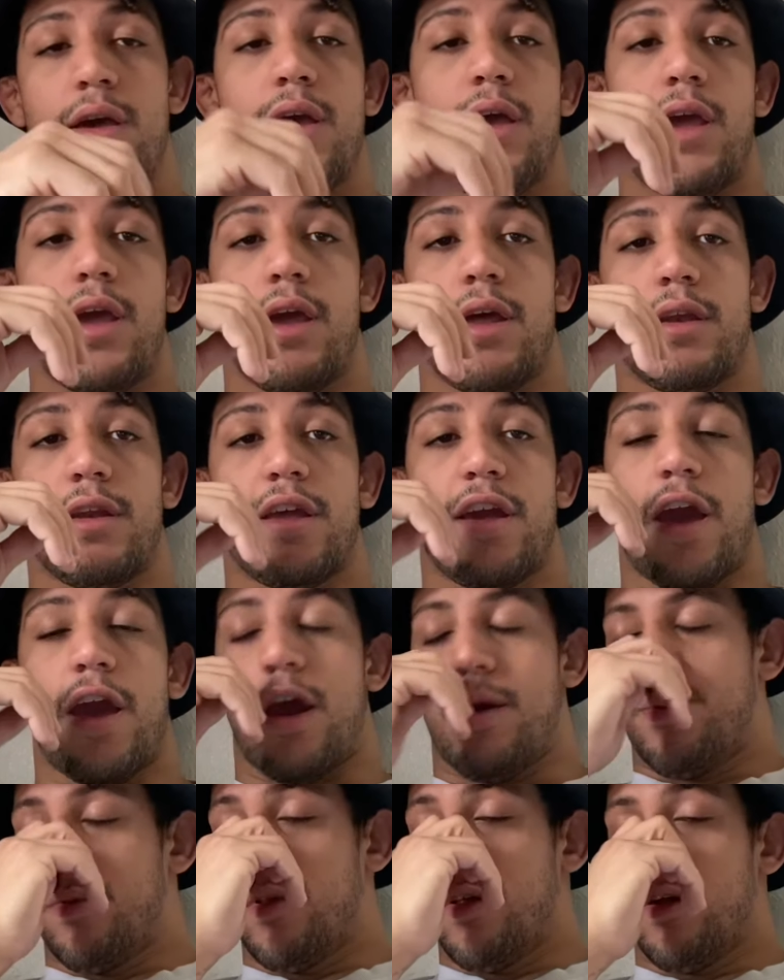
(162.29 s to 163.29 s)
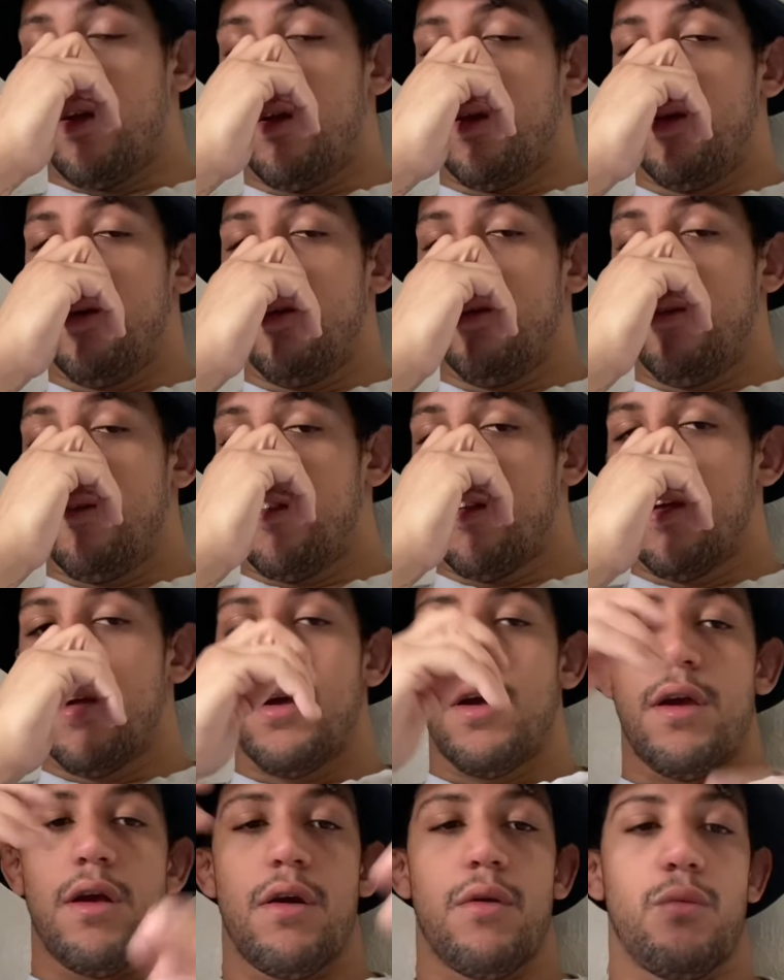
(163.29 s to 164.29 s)
and capillaries
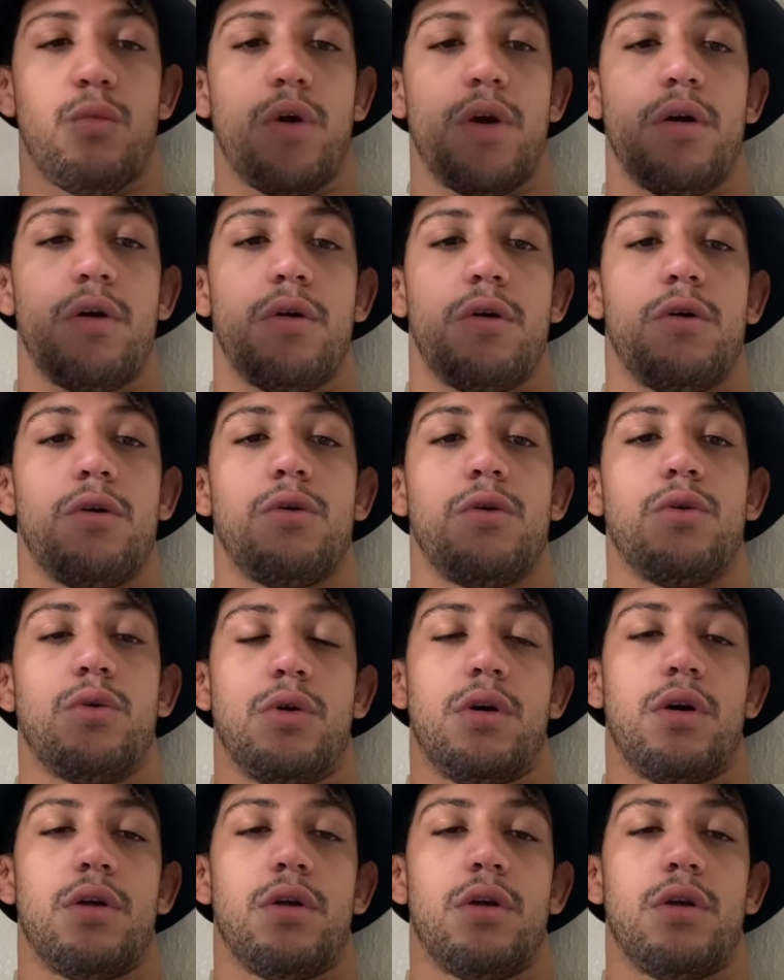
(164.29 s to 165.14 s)
will